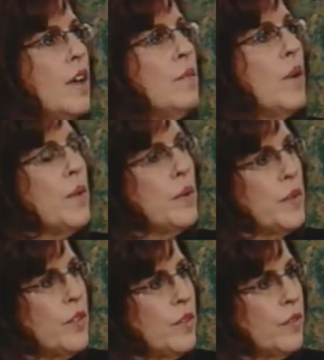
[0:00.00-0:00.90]
what we
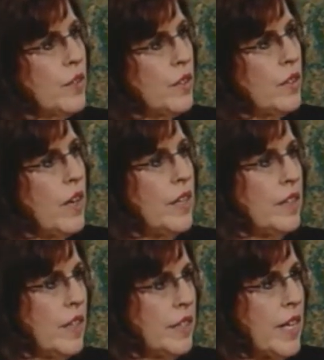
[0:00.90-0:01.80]
would do for a
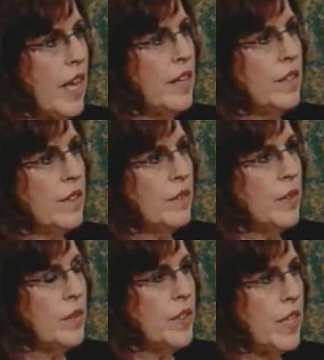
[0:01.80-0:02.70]
client like that is that
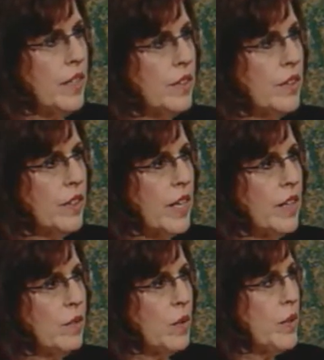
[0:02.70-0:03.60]
we would take a look
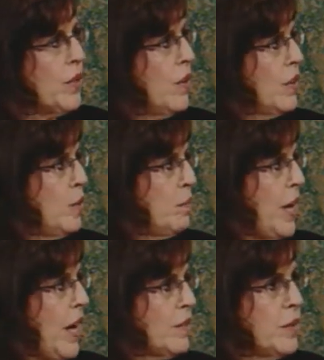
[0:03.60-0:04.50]
at what we call
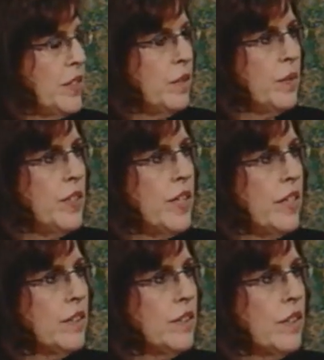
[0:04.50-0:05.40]
impact. We
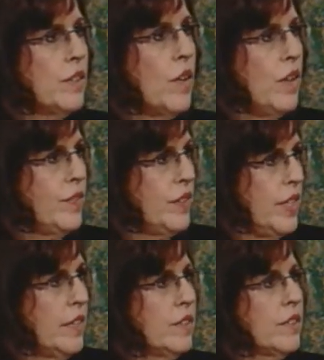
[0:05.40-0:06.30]
often
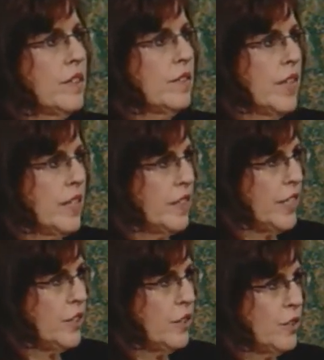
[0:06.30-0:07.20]
take a look at
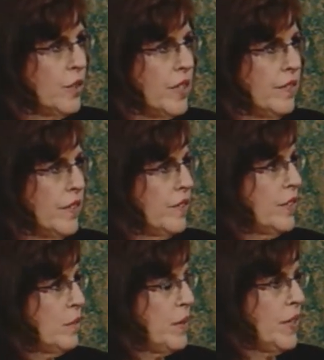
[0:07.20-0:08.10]
regulations, or even if
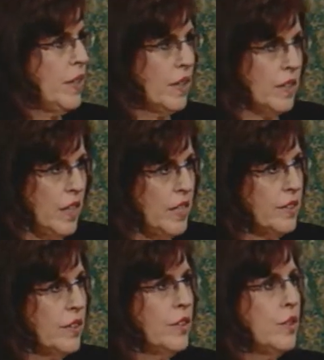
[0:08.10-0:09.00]
a
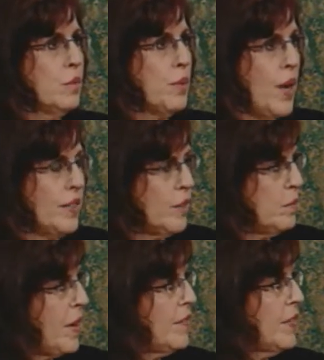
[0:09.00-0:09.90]
client's going to do a process
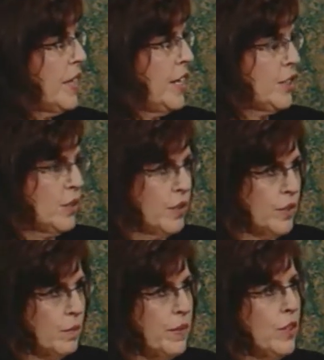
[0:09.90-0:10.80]
modification or
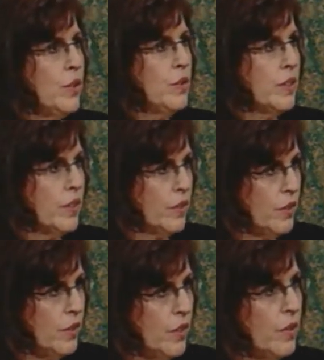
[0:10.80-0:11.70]
something new that they're
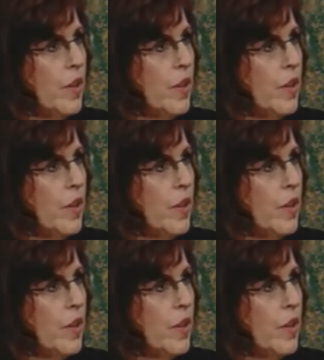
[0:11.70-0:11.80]
going to do.